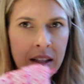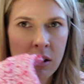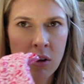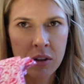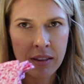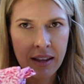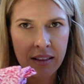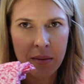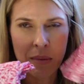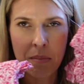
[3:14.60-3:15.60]
clothing
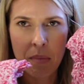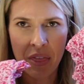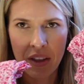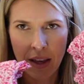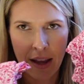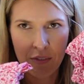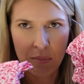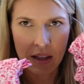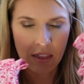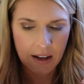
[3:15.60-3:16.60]
that my mother gave
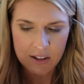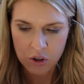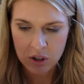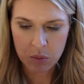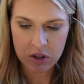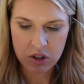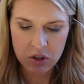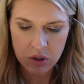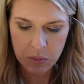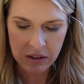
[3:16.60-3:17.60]
me that I don't know what to
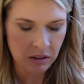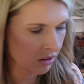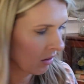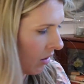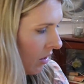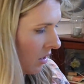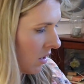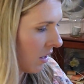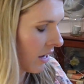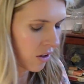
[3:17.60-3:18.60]
do with.
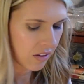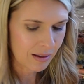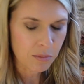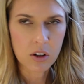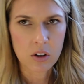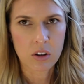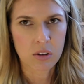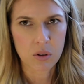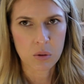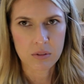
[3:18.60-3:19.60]
I don't think I'm going to go
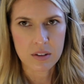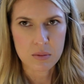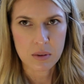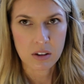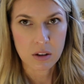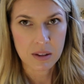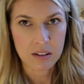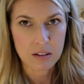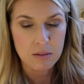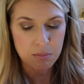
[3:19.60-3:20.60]
through all of this with you
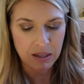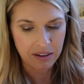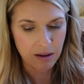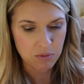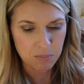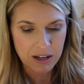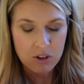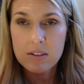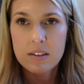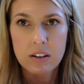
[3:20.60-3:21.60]
because my camera
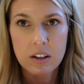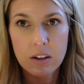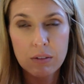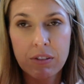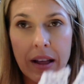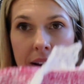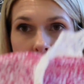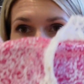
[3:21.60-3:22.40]
battery is going to go flat.